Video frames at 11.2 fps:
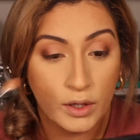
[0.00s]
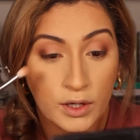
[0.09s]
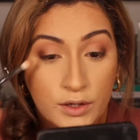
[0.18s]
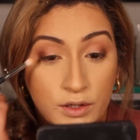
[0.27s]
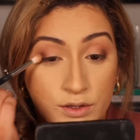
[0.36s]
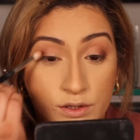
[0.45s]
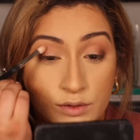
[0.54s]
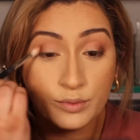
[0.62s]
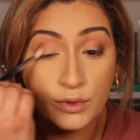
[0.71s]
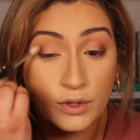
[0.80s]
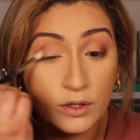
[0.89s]
And then
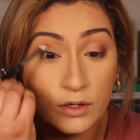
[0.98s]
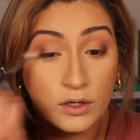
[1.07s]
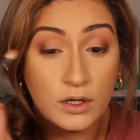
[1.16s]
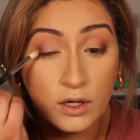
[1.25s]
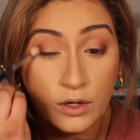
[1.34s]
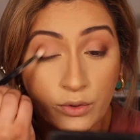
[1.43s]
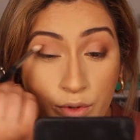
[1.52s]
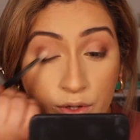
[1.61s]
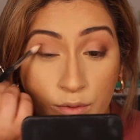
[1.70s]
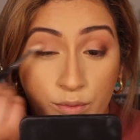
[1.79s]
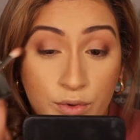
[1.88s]
just blend it out
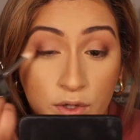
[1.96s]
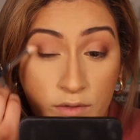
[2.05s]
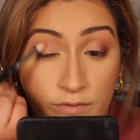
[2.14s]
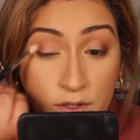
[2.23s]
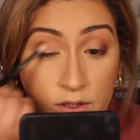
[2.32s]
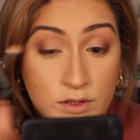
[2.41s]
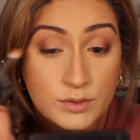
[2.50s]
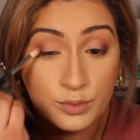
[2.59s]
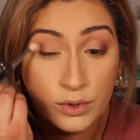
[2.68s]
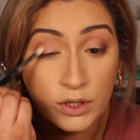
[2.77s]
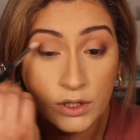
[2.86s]
with the previous
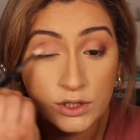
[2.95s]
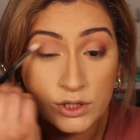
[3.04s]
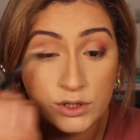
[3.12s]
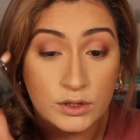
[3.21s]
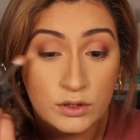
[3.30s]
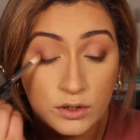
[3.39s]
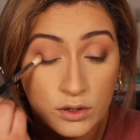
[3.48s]
brush.